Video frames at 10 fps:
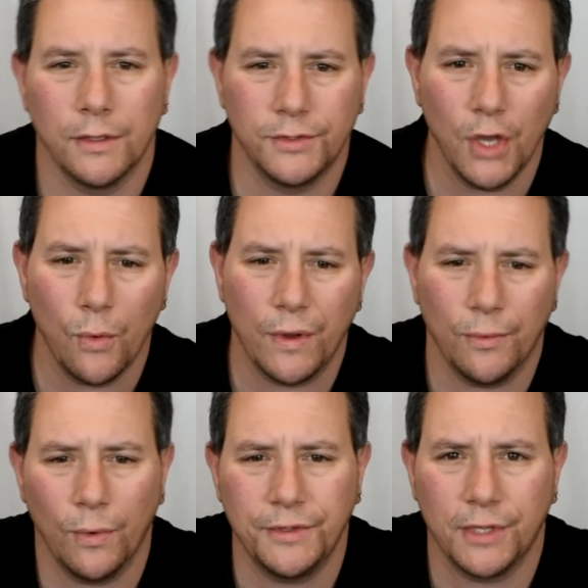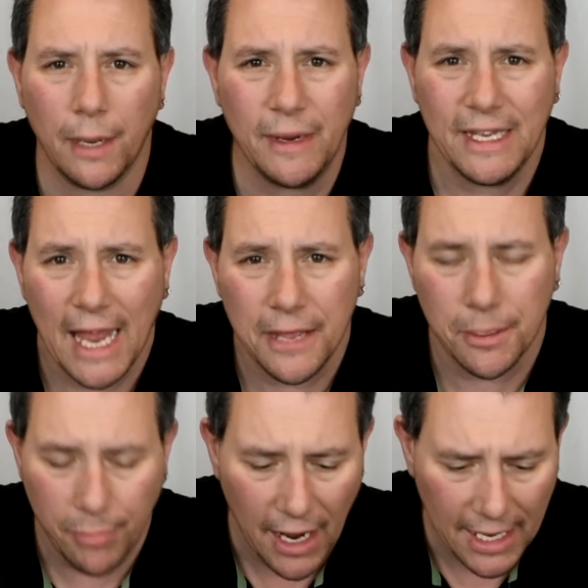So what, what's coming down
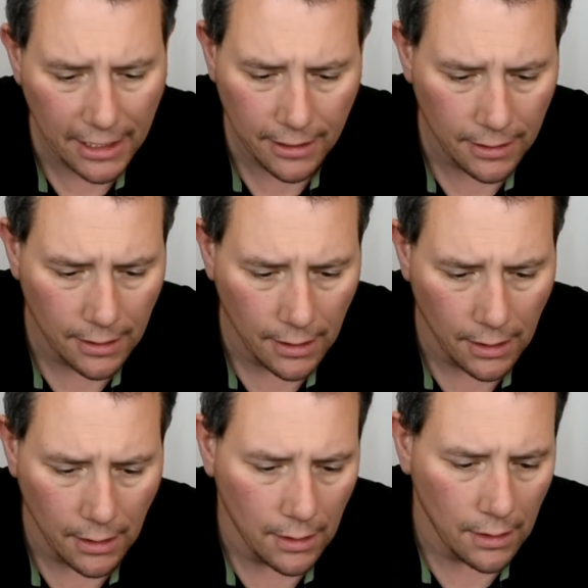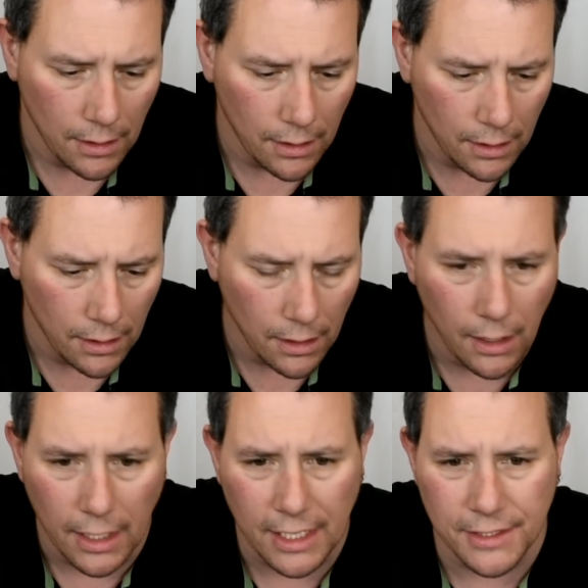the pike
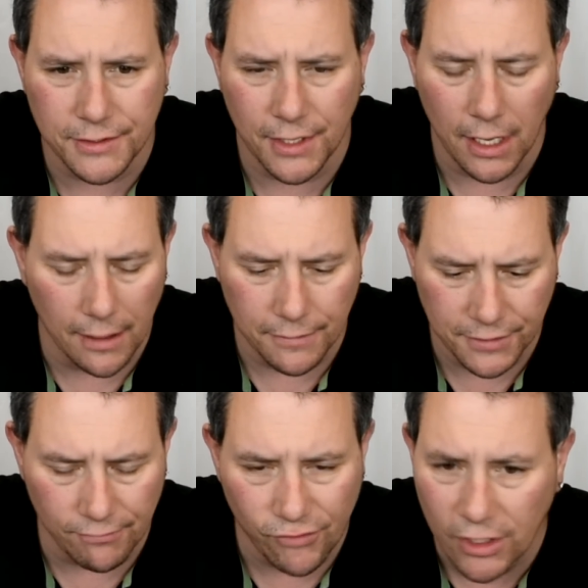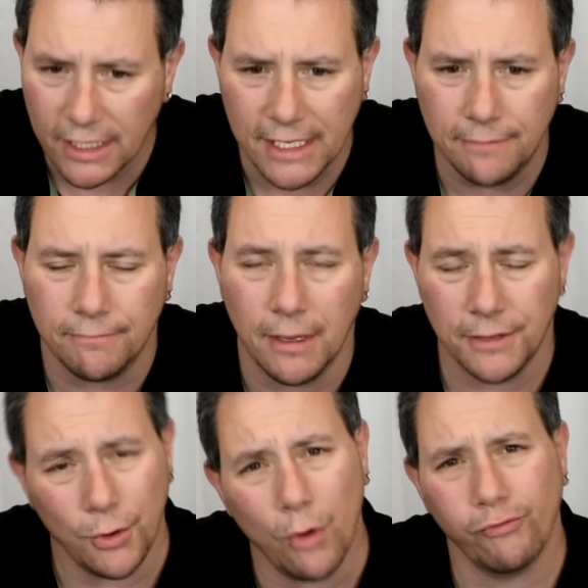is uh, some really,
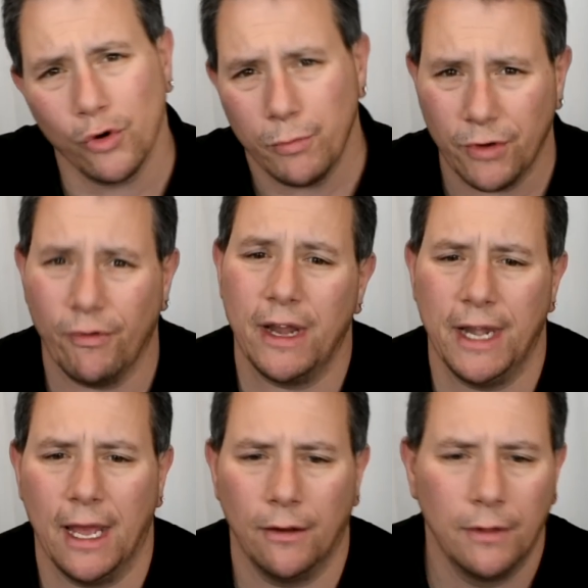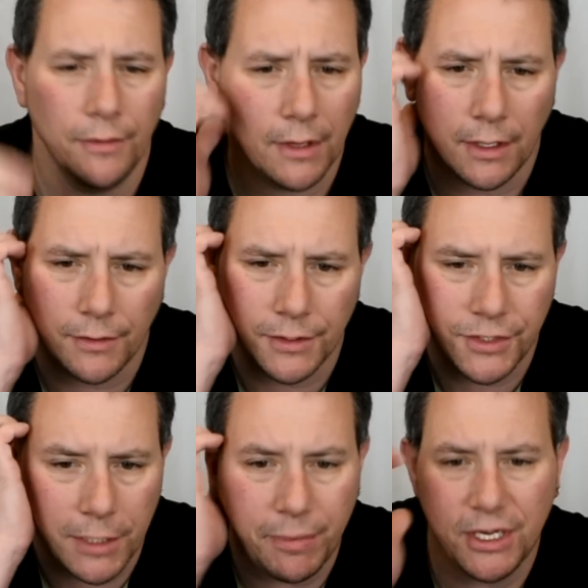it's all rumored right now. The, the
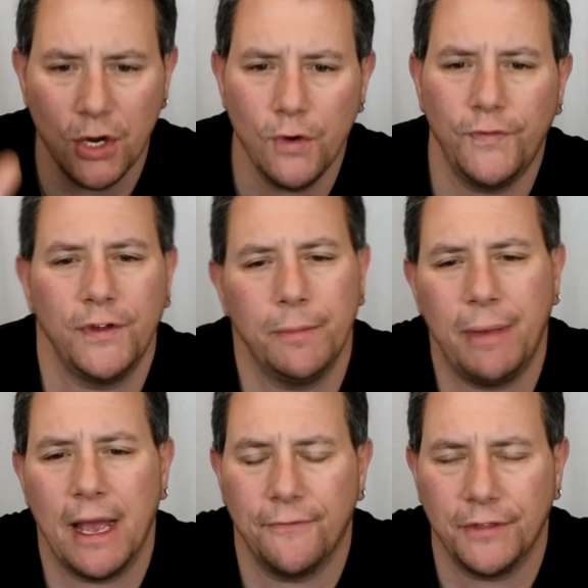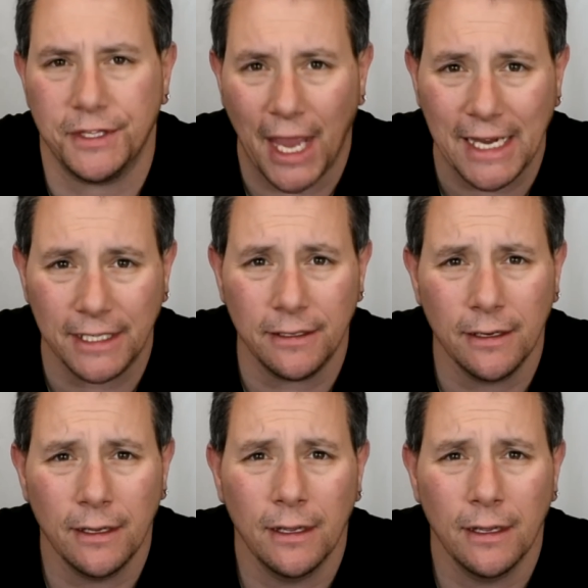GPU for the, for the Titan,